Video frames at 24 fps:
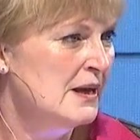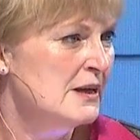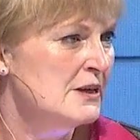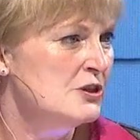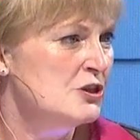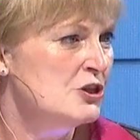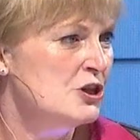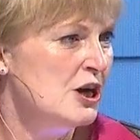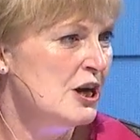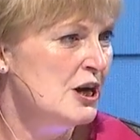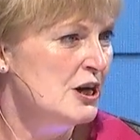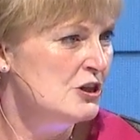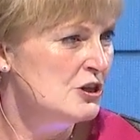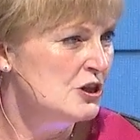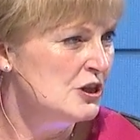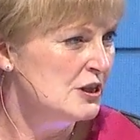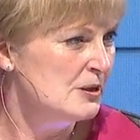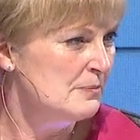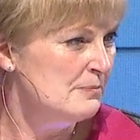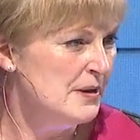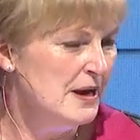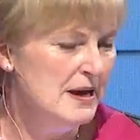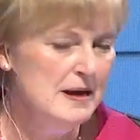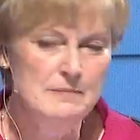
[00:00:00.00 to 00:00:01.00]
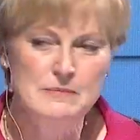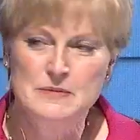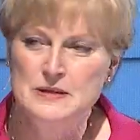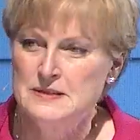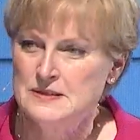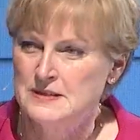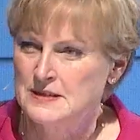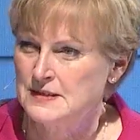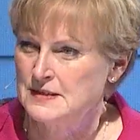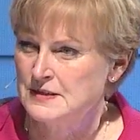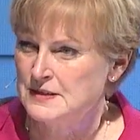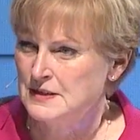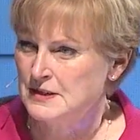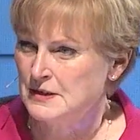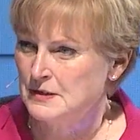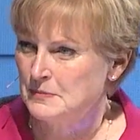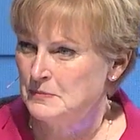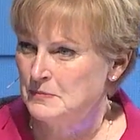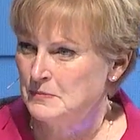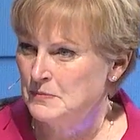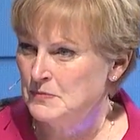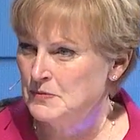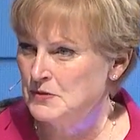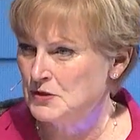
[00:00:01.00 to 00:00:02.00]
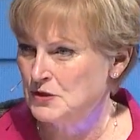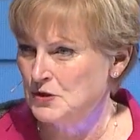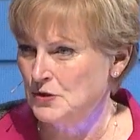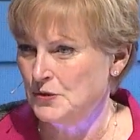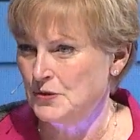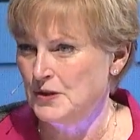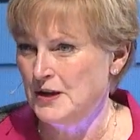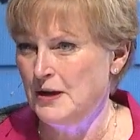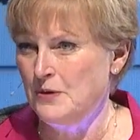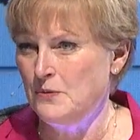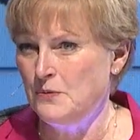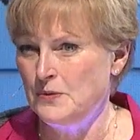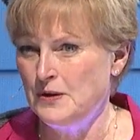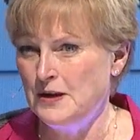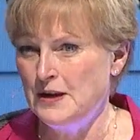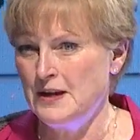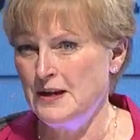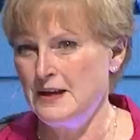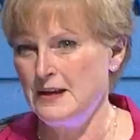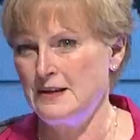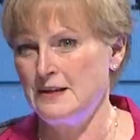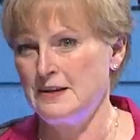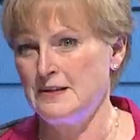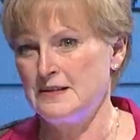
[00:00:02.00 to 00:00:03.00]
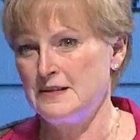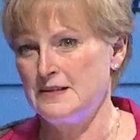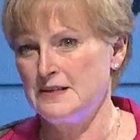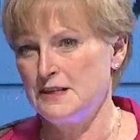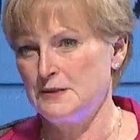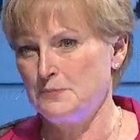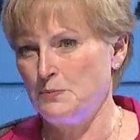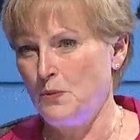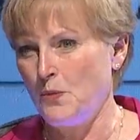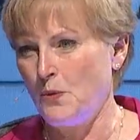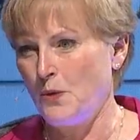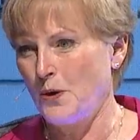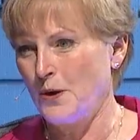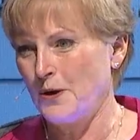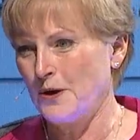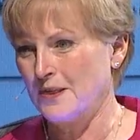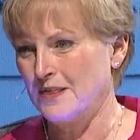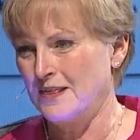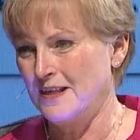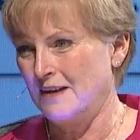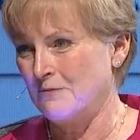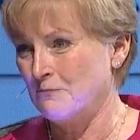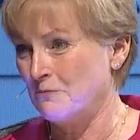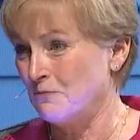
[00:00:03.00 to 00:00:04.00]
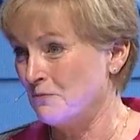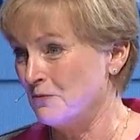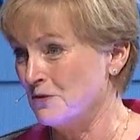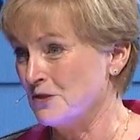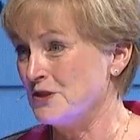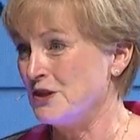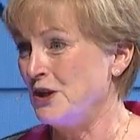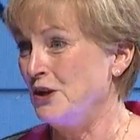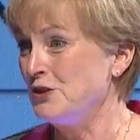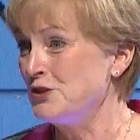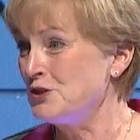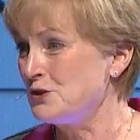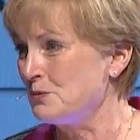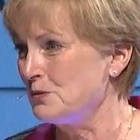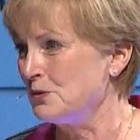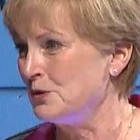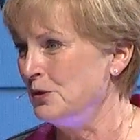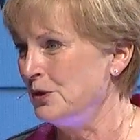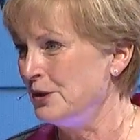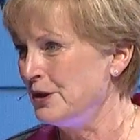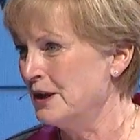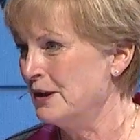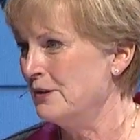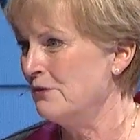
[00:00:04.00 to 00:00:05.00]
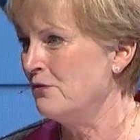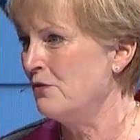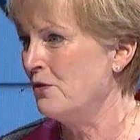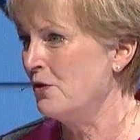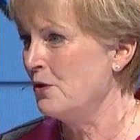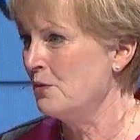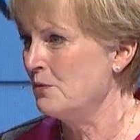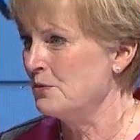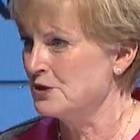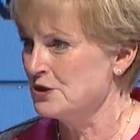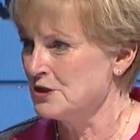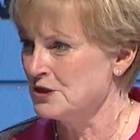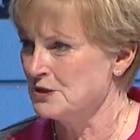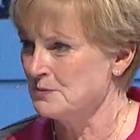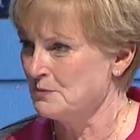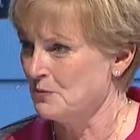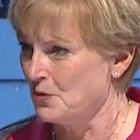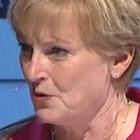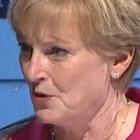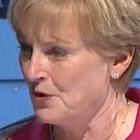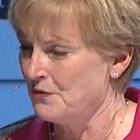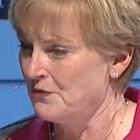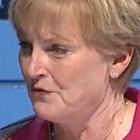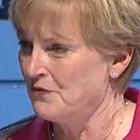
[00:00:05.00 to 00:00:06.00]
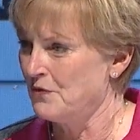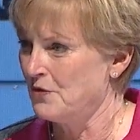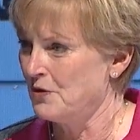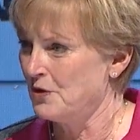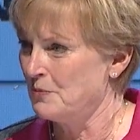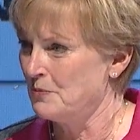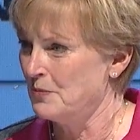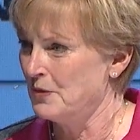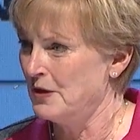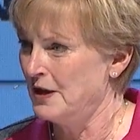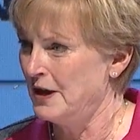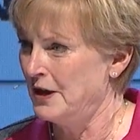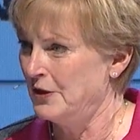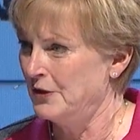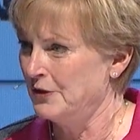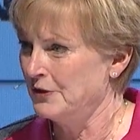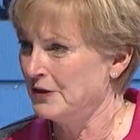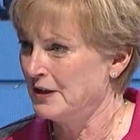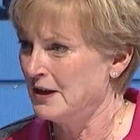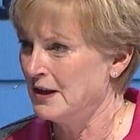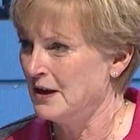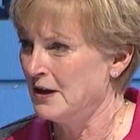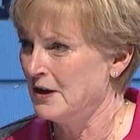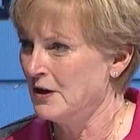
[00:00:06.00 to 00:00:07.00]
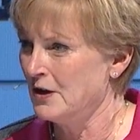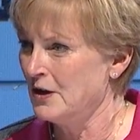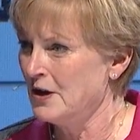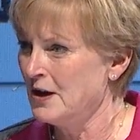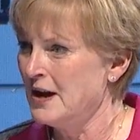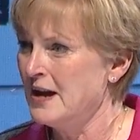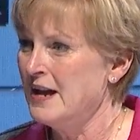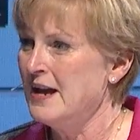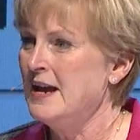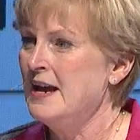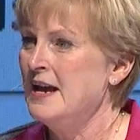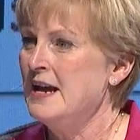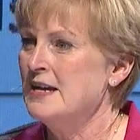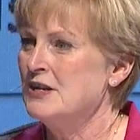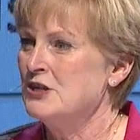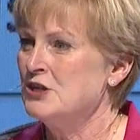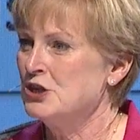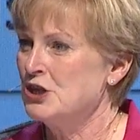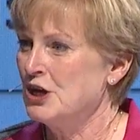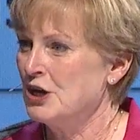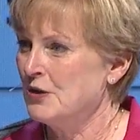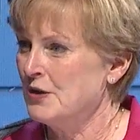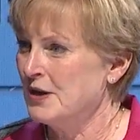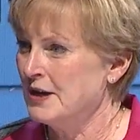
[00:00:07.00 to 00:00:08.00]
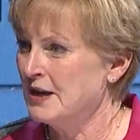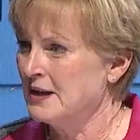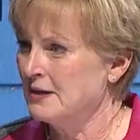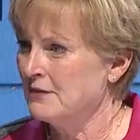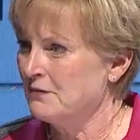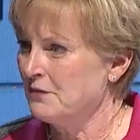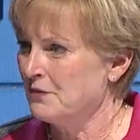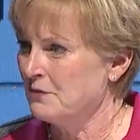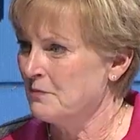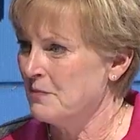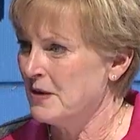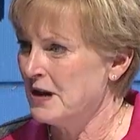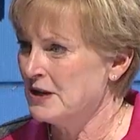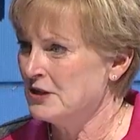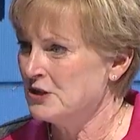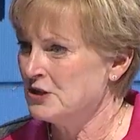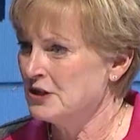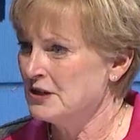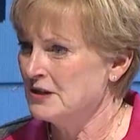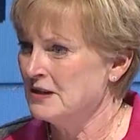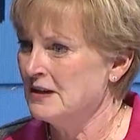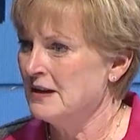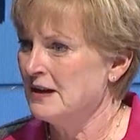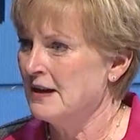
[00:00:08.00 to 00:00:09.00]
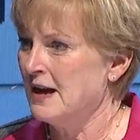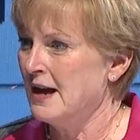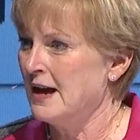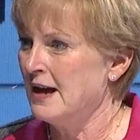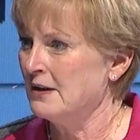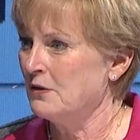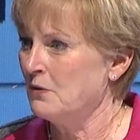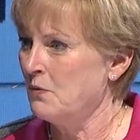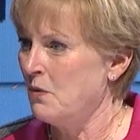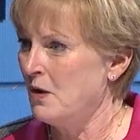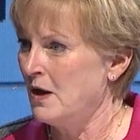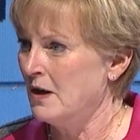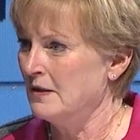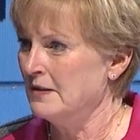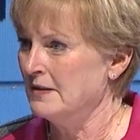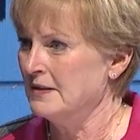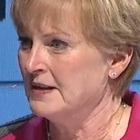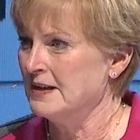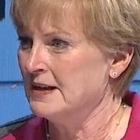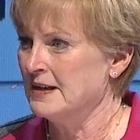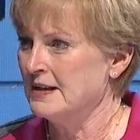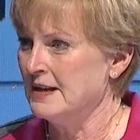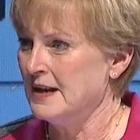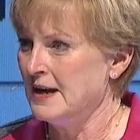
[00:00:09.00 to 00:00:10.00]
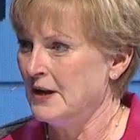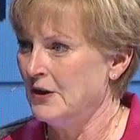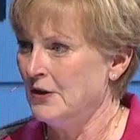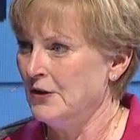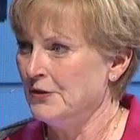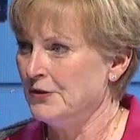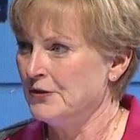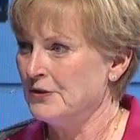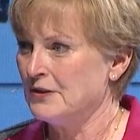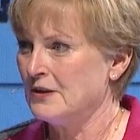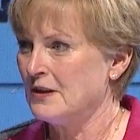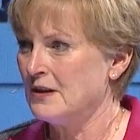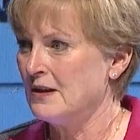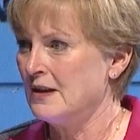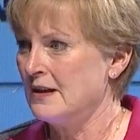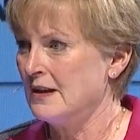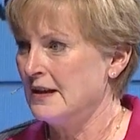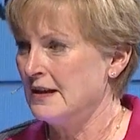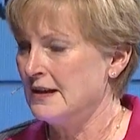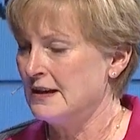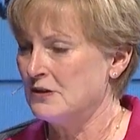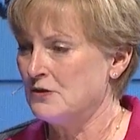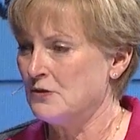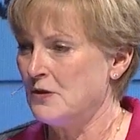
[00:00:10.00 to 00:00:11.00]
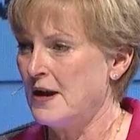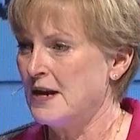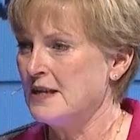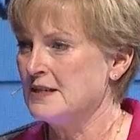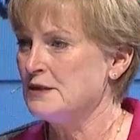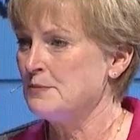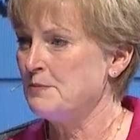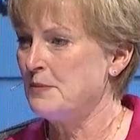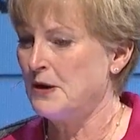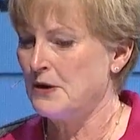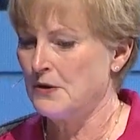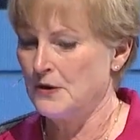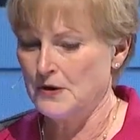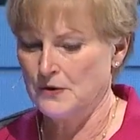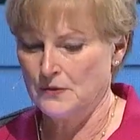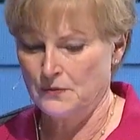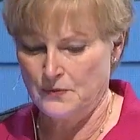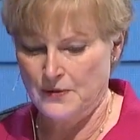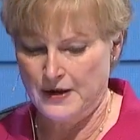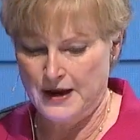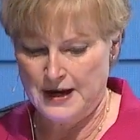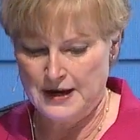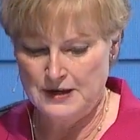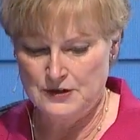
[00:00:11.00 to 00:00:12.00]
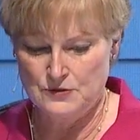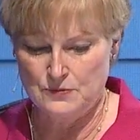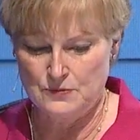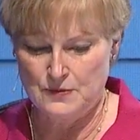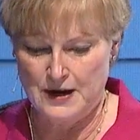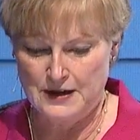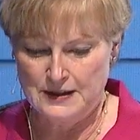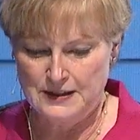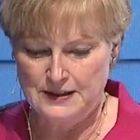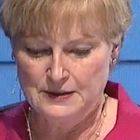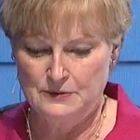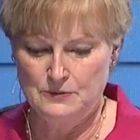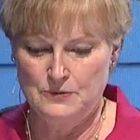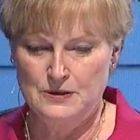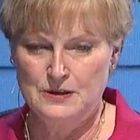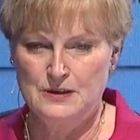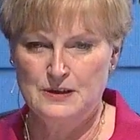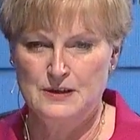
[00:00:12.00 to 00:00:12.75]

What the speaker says: changing the payment system so that we can support the results we're looking for, which is more affordable health care, sharing information on quality and health in a transparent way directly with